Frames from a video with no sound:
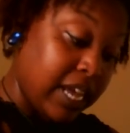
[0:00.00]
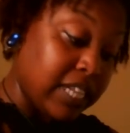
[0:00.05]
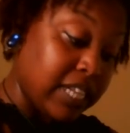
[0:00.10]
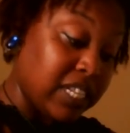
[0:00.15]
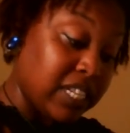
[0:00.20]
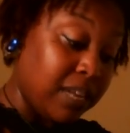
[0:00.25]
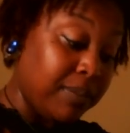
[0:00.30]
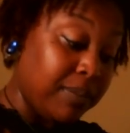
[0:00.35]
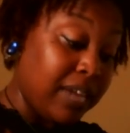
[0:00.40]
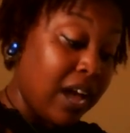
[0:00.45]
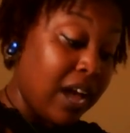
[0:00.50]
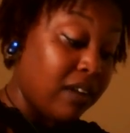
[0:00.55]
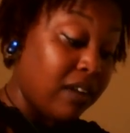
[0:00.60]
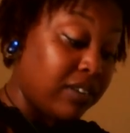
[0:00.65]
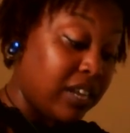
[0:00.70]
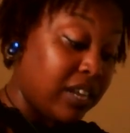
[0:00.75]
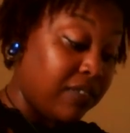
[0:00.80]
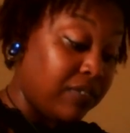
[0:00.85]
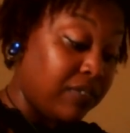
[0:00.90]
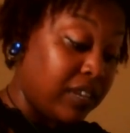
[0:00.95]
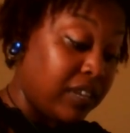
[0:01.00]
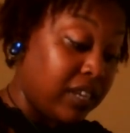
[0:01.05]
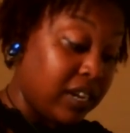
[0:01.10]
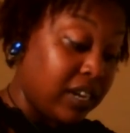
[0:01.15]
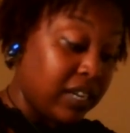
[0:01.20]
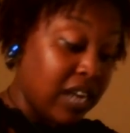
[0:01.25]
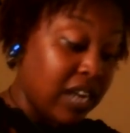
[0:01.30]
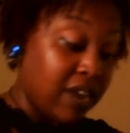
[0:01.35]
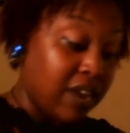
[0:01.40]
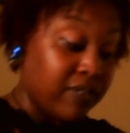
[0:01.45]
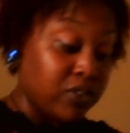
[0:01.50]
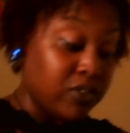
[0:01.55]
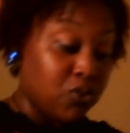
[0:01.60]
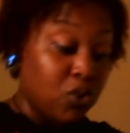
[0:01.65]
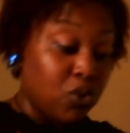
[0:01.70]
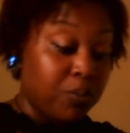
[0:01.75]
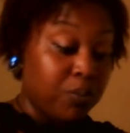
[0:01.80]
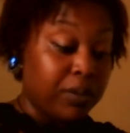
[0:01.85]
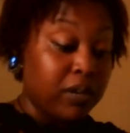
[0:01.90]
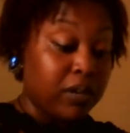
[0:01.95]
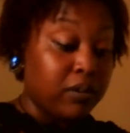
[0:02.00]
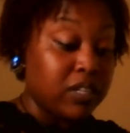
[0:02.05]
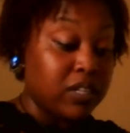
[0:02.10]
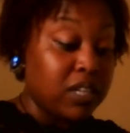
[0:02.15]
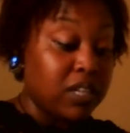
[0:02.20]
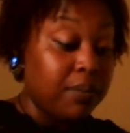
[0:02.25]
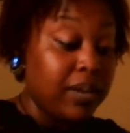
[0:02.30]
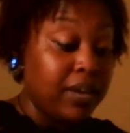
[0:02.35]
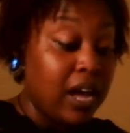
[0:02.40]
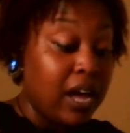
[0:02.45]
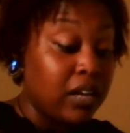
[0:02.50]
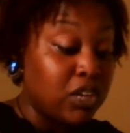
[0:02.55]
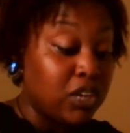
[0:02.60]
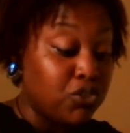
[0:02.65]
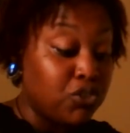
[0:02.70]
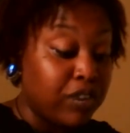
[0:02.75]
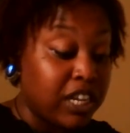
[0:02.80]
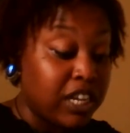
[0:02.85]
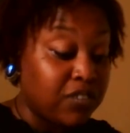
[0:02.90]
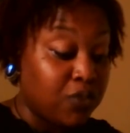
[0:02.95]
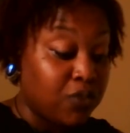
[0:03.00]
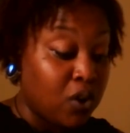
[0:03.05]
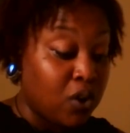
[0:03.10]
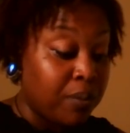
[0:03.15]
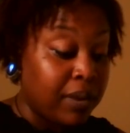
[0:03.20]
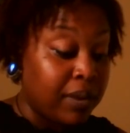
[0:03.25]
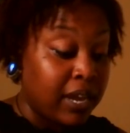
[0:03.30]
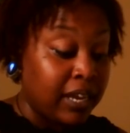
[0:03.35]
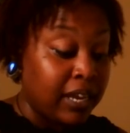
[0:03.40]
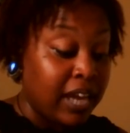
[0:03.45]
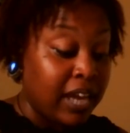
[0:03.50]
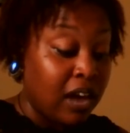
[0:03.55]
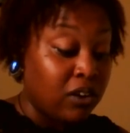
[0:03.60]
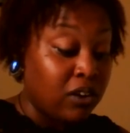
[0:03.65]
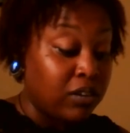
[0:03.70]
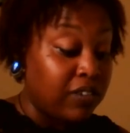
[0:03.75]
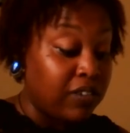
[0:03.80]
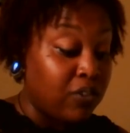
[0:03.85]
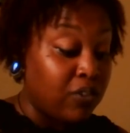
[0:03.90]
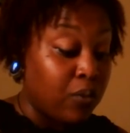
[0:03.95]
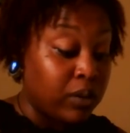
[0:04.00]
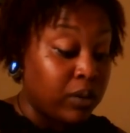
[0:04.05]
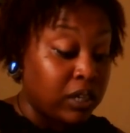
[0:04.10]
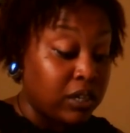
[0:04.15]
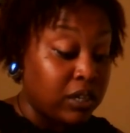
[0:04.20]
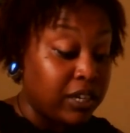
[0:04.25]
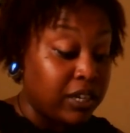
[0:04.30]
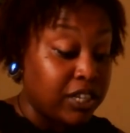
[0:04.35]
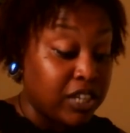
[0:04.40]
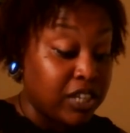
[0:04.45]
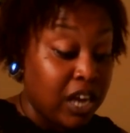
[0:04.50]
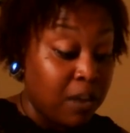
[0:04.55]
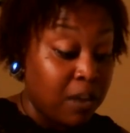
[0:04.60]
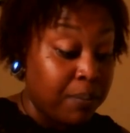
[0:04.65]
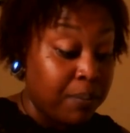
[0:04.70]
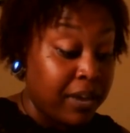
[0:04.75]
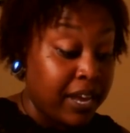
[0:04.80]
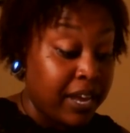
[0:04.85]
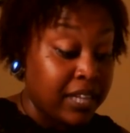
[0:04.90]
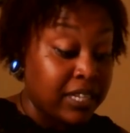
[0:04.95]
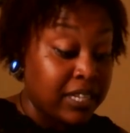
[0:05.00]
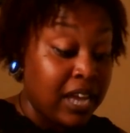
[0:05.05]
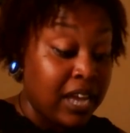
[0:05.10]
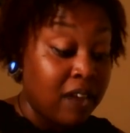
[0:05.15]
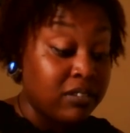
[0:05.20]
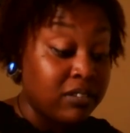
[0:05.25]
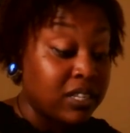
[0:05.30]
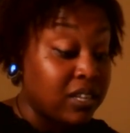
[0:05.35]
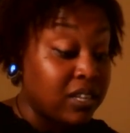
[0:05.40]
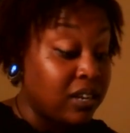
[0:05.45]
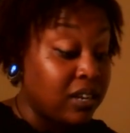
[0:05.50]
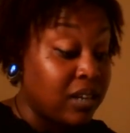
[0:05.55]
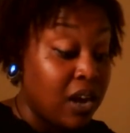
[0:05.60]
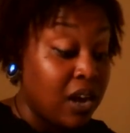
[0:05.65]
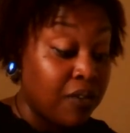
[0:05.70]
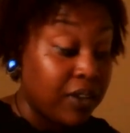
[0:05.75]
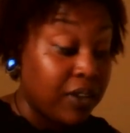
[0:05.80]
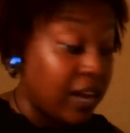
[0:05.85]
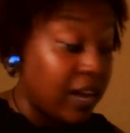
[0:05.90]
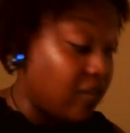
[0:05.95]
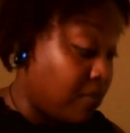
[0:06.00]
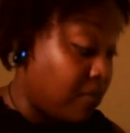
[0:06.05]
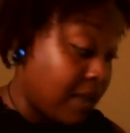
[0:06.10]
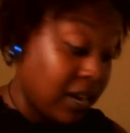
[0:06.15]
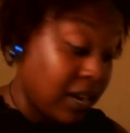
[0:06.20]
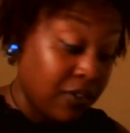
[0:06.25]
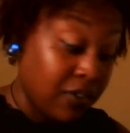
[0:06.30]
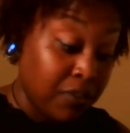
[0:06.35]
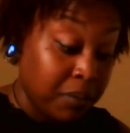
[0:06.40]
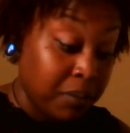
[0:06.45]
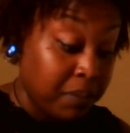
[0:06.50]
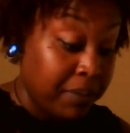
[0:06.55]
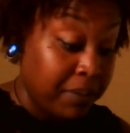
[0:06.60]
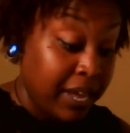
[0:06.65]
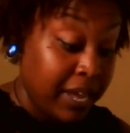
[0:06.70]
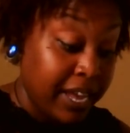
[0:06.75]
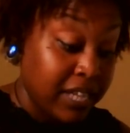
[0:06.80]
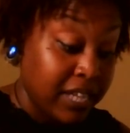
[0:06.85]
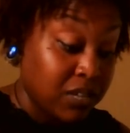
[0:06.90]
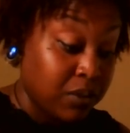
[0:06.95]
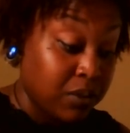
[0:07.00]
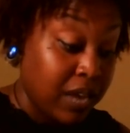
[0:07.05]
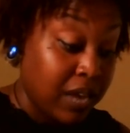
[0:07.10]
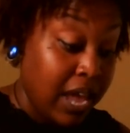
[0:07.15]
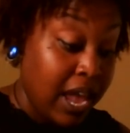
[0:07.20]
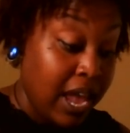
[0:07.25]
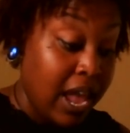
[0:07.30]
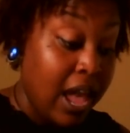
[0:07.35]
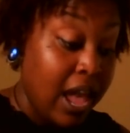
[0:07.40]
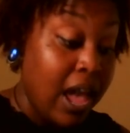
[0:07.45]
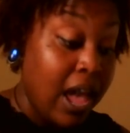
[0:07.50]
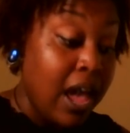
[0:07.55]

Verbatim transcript: Some y'all definitely cutting off the Scorpio. Some y'all are transforming and y'all don't even want to look at y'all past. Y'all just cutting off everybody from the past, okay?